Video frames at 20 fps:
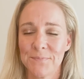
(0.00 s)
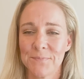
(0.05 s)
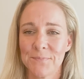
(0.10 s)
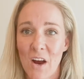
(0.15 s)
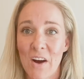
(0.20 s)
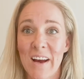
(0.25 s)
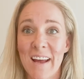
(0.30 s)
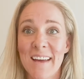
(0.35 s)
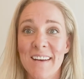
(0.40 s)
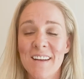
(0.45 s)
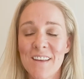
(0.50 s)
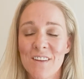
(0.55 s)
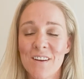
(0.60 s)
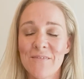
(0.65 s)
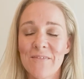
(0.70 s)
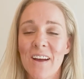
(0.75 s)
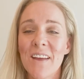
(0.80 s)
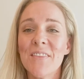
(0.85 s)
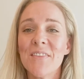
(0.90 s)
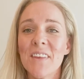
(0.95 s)
All right, another
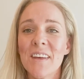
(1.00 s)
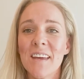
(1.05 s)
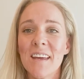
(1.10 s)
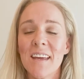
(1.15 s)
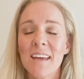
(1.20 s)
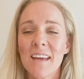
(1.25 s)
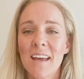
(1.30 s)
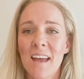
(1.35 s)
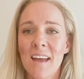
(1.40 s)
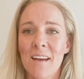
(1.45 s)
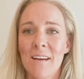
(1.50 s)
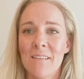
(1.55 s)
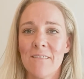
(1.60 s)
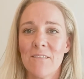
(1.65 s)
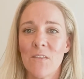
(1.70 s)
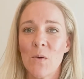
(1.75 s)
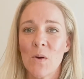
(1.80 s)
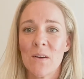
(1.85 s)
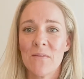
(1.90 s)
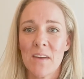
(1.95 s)
fun thing
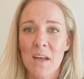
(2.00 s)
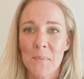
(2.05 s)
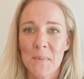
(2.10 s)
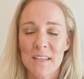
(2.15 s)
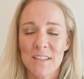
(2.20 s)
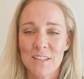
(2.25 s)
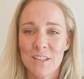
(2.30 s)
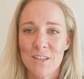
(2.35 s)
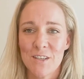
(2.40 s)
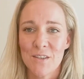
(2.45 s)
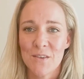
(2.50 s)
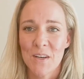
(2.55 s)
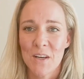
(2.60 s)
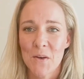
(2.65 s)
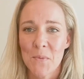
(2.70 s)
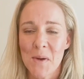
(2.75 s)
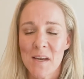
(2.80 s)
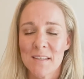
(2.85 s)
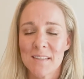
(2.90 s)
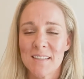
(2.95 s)
for families to do in
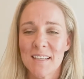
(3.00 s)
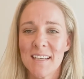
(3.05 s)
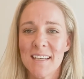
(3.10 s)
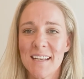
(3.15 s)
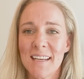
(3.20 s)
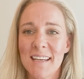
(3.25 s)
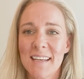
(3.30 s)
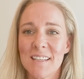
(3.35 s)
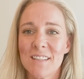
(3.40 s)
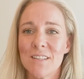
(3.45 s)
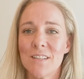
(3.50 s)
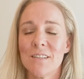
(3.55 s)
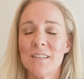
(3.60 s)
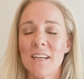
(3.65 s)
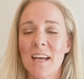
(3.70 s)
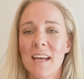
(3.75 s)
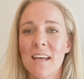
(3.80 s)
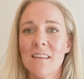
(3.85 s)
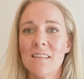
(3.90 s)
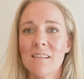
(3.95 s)
Quebec City is to
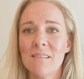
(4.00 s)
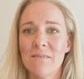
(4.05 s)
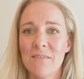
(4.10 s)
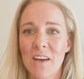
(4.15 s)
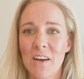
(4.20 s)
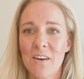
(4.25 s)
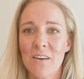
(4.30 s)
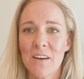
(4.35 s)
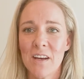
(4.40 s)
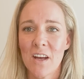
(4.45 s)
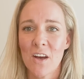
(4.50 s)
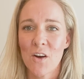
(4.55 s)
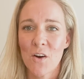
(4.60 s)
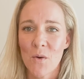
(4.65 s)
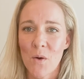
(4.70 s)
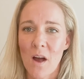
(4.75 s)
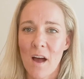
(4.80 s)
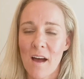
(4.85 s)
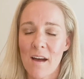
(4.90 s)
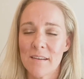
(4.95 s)
take the ferry
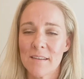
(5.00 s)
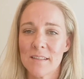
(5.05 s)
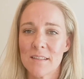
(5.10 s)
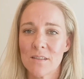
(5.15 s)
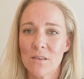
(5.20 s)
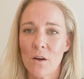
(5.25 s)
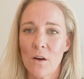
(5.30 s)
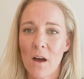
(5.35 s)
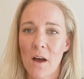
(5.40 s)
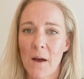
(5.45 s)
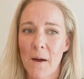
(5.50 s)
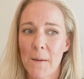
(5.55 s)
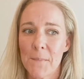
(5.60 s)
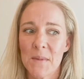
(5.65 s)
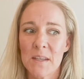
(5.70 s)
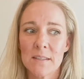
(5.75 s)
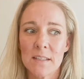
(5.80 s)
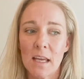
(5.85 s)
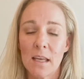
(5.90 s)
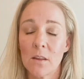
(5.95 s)
across
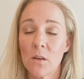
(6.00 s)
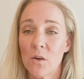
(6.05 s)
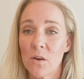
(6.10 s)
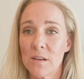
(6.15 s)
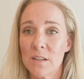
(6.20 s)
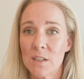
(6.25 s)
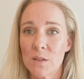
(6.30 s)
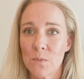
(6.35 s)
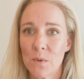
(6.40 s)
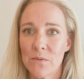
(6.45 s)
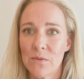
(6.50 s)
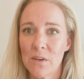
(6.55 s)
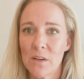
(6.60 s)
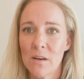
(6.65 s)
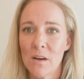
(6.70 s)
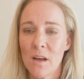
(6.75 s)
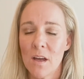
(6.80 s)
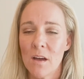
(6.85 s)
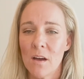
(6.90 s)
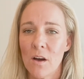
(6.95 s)
the St. Lawrence
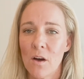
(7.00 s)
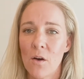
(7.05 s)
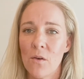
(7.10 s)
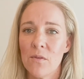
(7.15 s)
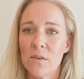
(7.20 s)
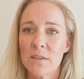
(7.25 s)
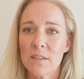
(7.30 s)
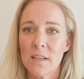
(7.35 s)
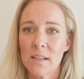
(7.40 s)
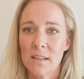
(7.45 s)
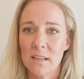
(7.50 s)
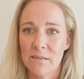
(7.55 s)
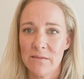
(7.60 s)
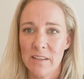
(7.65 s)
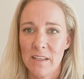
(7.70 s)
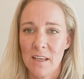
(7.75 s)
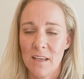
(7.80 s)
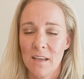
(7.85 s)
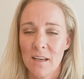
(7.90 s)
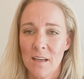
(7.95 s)
River over to
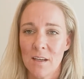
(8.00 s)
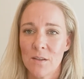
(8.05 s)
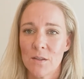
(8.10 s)
Lévis.